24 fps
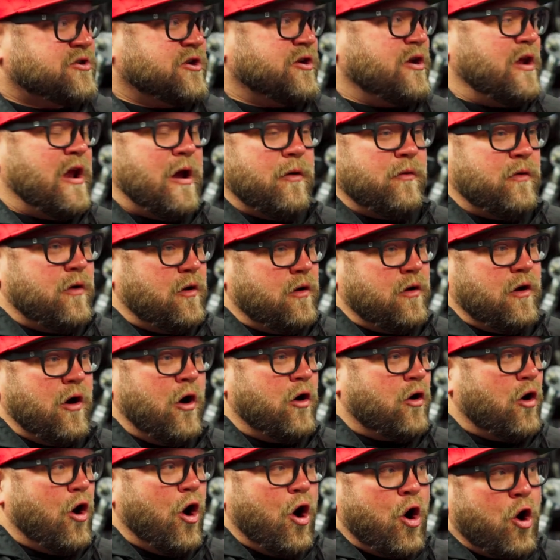Now,
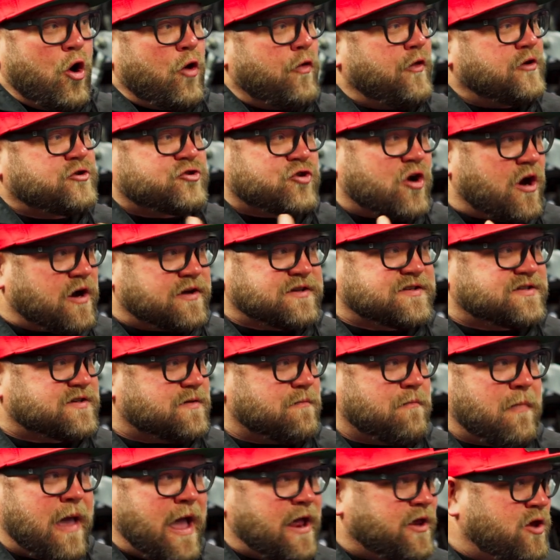are all the trucks
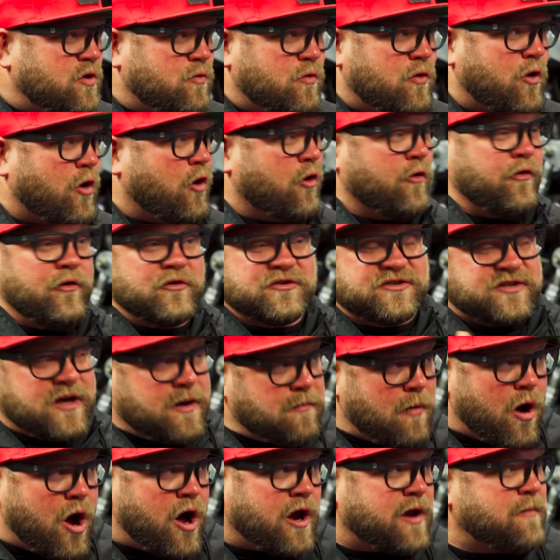manual? Are there some
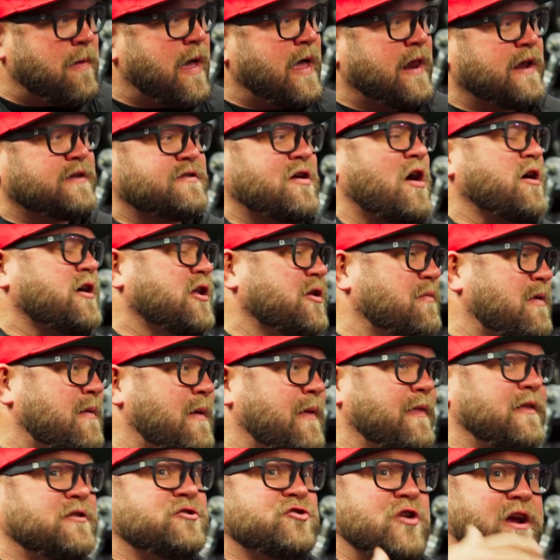automatic? Talk a little bit about the
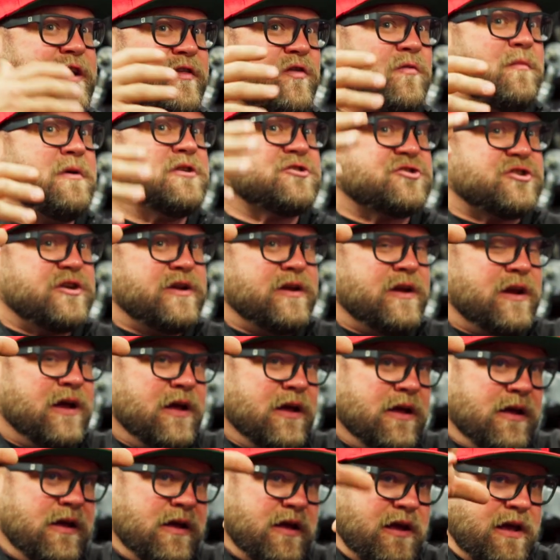transmission
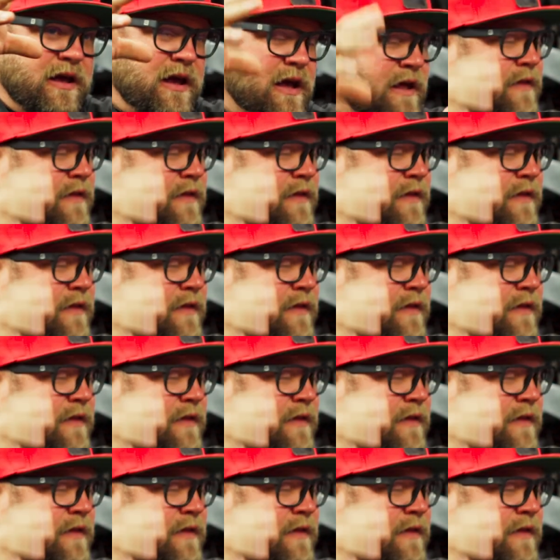in